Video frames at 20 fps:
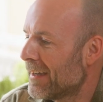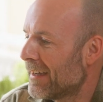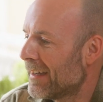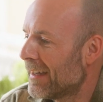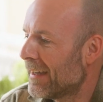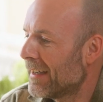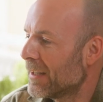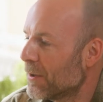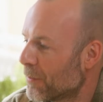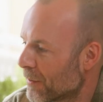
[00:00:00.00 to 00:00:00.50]

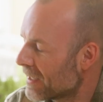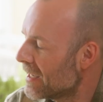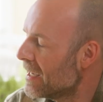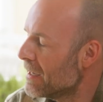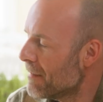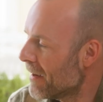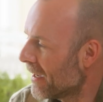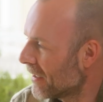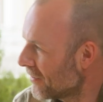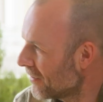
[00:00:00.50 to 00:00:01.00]
uh, you know key
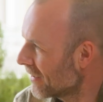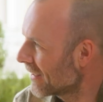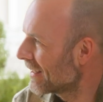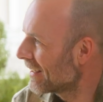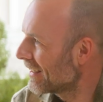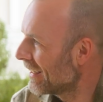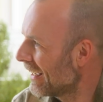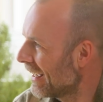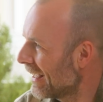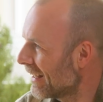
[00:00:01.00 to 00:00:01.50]
metric
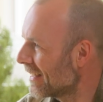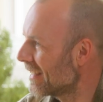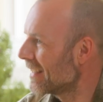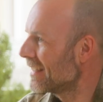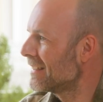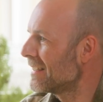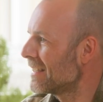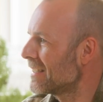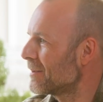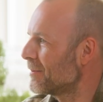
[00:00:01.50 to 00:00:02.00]
uh, that
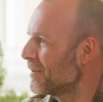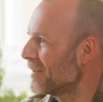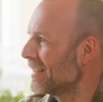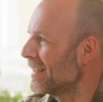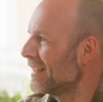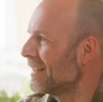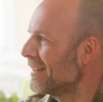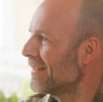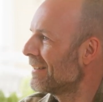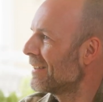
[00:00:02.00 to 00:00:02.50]
exists
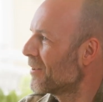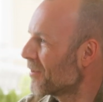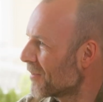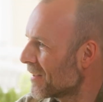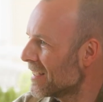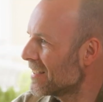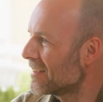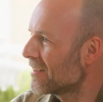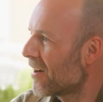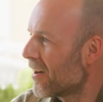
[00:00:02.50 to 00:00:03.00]
within you know
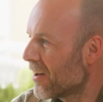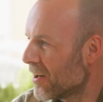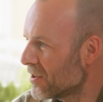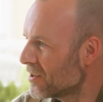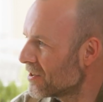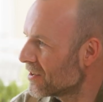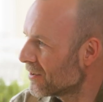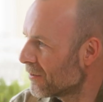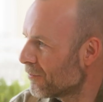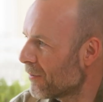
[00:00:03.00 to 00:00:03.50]
these
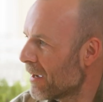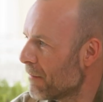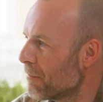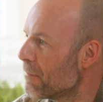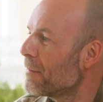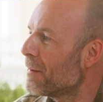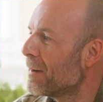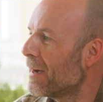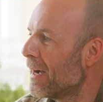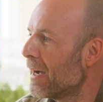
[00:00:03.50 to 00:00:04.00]
large
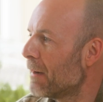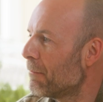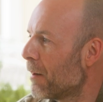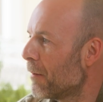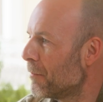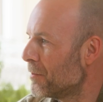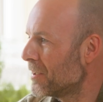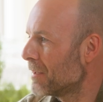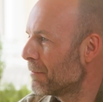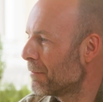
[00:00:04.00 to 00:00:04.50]
web uh,
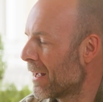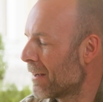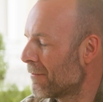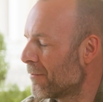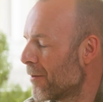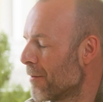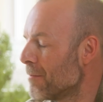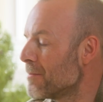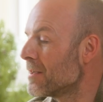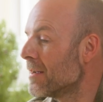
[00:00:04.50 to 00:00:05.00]
publishing
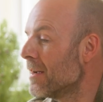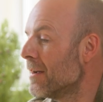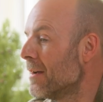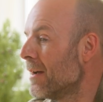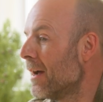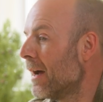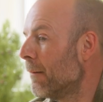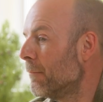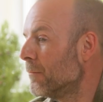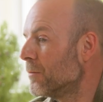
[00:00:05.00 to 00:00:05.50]
platforms.
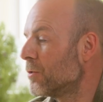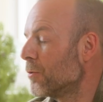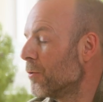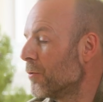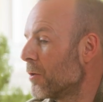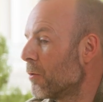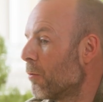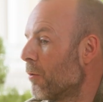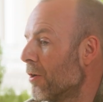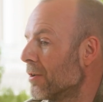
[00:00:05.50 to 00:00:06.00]
Um, so
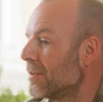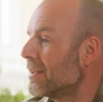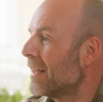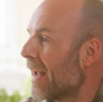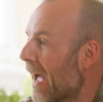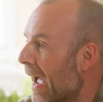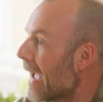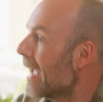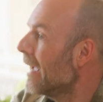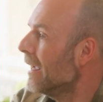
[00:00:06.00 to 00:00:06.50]
there was an
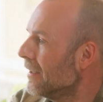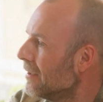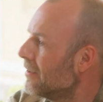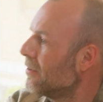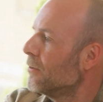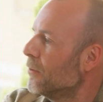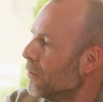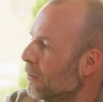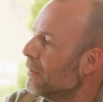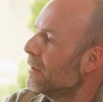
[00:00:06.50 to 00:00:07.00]
eye
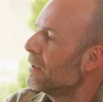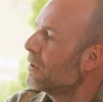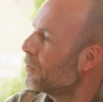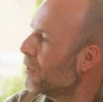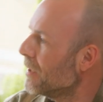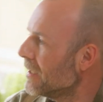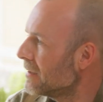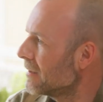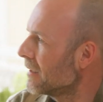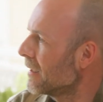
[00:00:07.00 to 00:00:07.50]
to
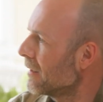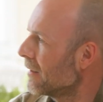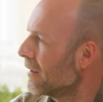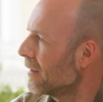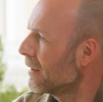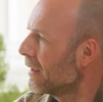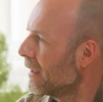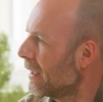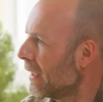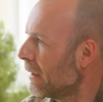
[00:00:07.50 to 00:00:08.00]

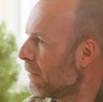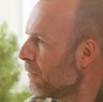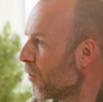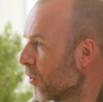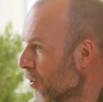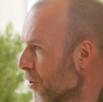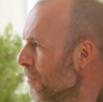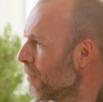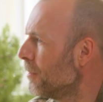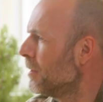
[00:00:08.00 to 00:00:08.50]
increasing
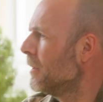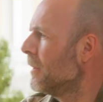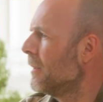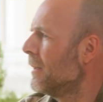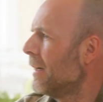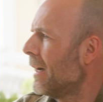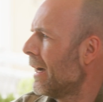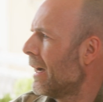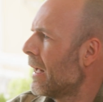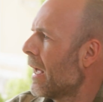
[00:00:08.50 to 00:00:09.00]
volume
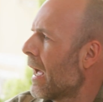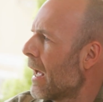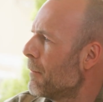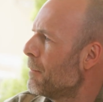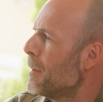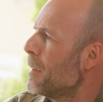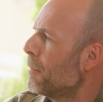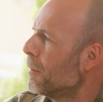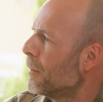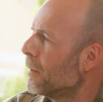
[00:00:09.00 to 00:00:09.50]
and
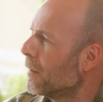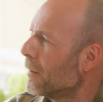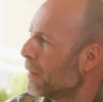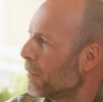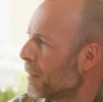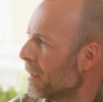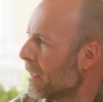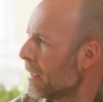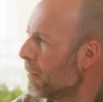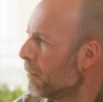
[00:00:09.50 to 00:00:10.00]
people
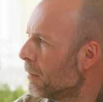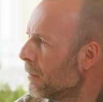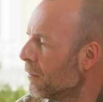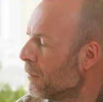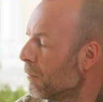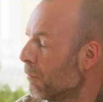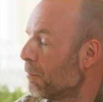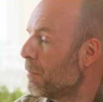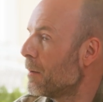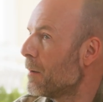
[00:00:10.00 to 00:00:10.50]
being able
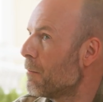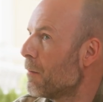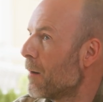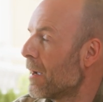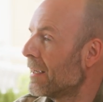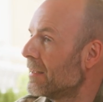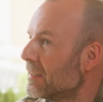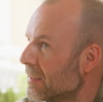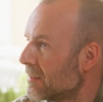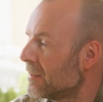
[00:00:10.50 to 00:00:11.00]
pe
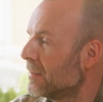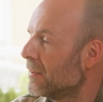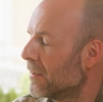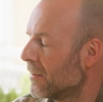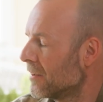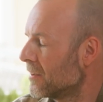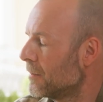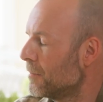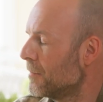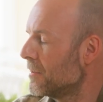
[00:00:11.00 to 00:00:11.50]
existing
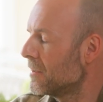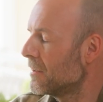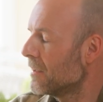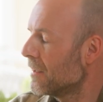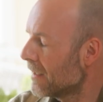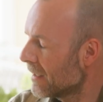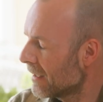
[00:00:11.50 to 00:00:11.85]
customers